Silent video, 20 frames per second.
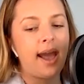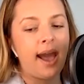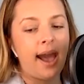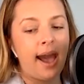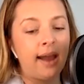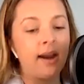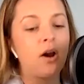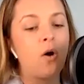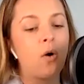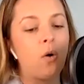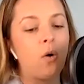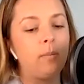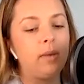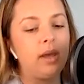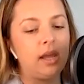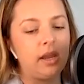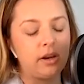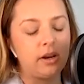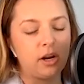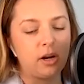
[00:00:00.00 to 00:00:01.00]
at
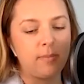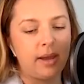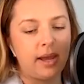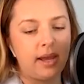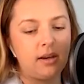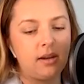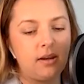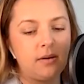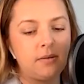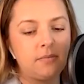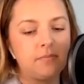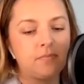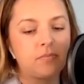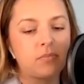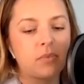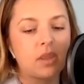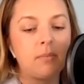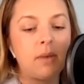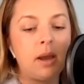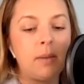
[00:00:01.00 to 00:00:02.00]
home in her bed.
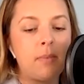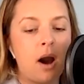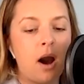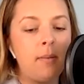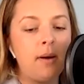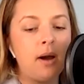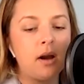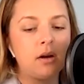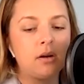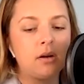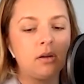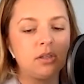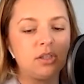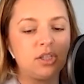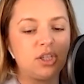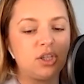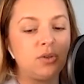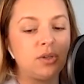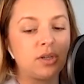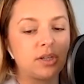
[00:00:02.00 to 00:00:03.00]
My mom, uncle,
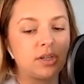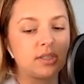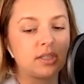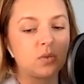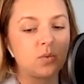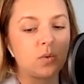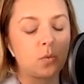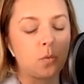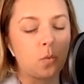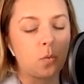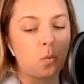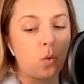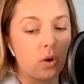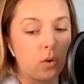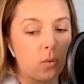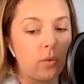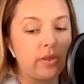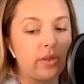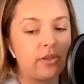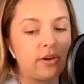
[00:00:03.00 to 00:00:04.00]
and two nurses
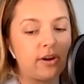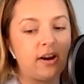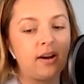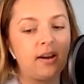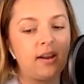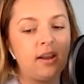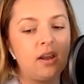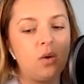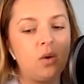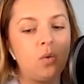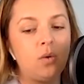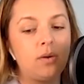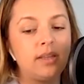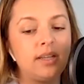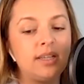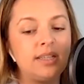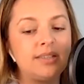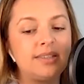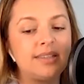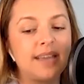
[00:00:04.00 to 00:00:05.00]
were with her.
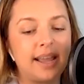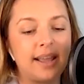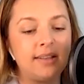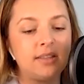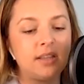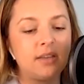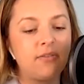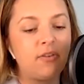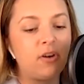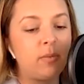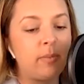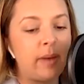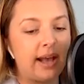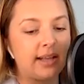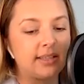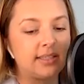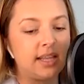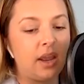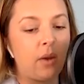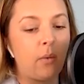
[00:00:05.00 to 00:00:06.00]
Within seconds of her
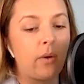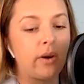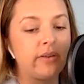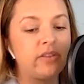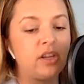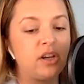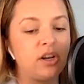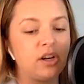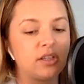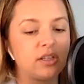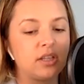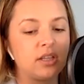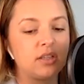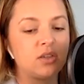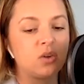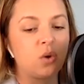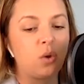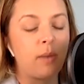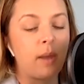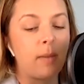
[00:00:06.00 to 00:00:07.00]
passing, one of the
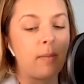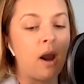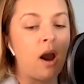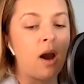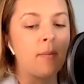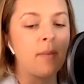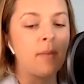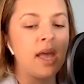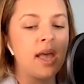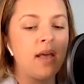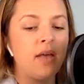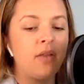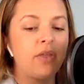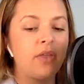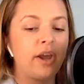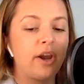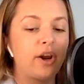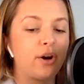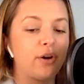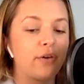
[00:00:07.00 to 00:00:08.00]
nurses told my mom
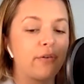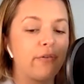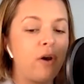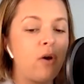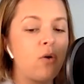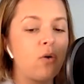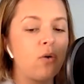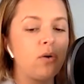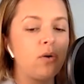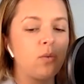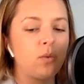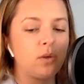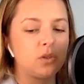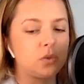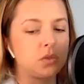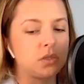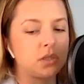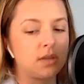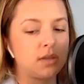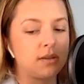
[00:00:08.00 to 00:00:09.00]
that her phone,
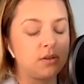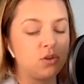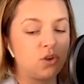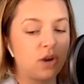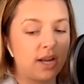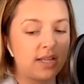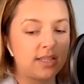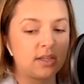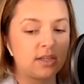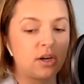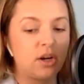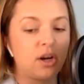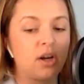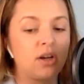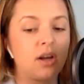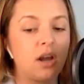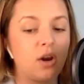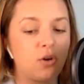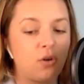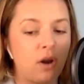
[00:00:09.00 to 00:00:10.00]
which was on the
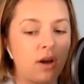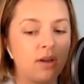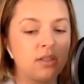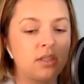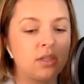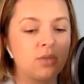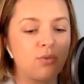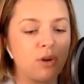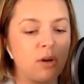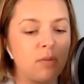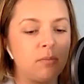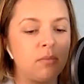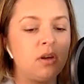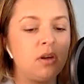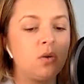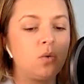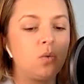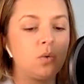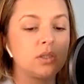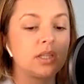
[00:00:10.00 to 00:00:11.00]
dresser across the room,
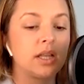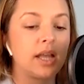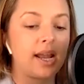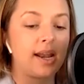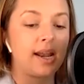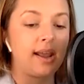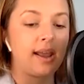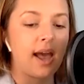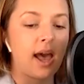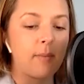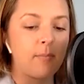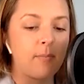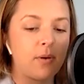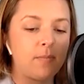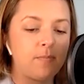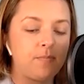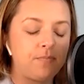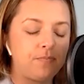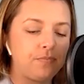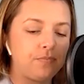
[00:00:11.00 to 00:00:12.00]
was lighting up.
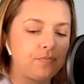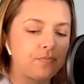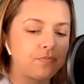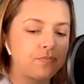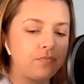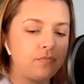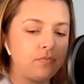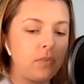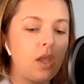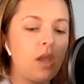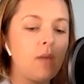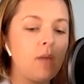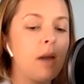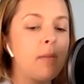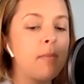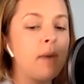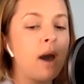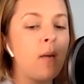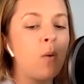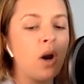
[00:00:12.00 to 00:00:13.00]

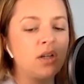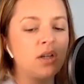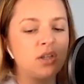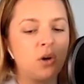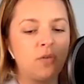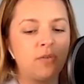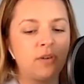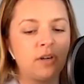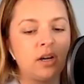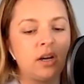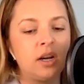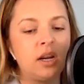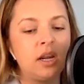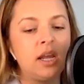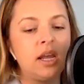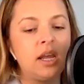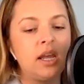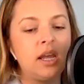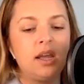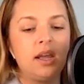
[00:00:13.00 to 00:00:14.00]
My mom walked over
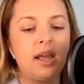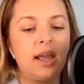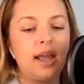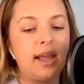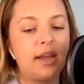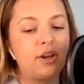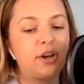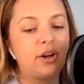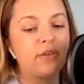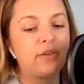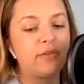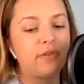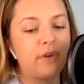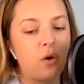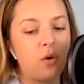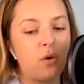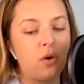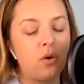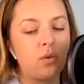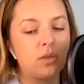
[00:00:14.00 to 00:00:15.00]
and her
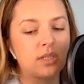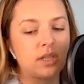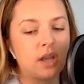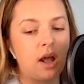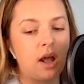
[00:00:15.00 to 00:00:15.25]
phone was